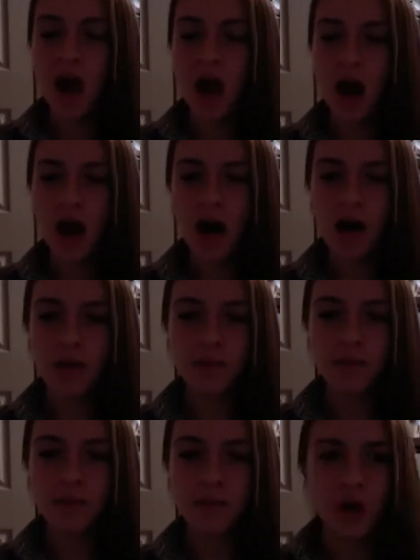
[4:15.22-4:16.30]

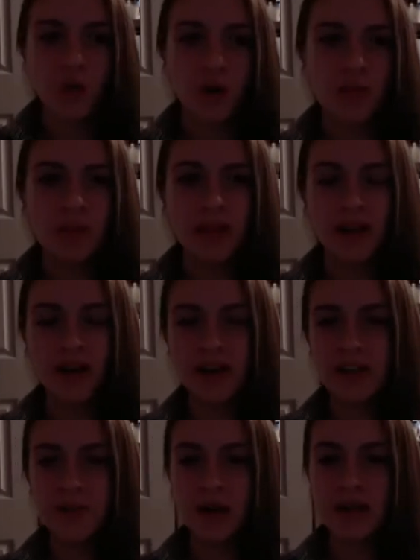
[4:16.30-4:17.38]
when malaria is
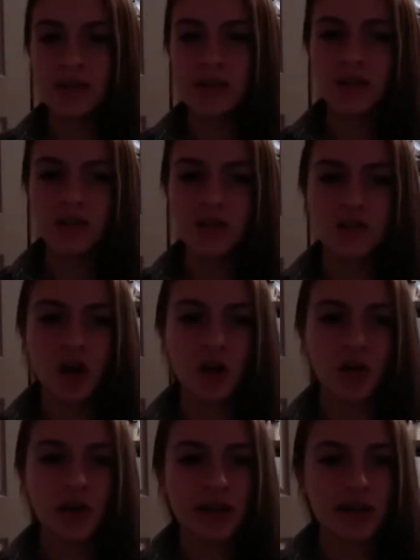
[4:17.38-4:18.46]
present, so
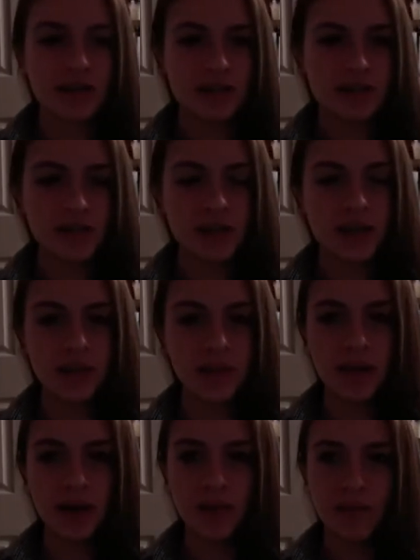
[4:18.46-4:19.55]
is
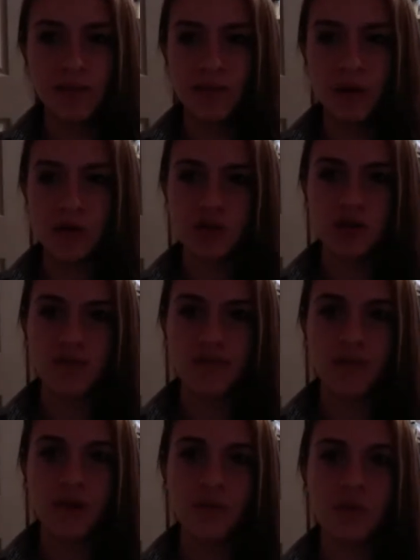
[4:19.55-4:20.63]
anemia most
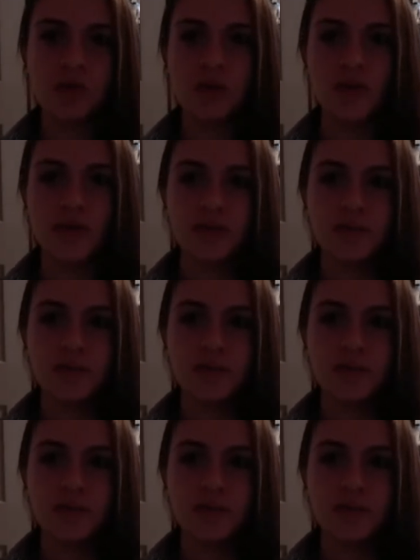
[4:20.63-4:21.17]
often.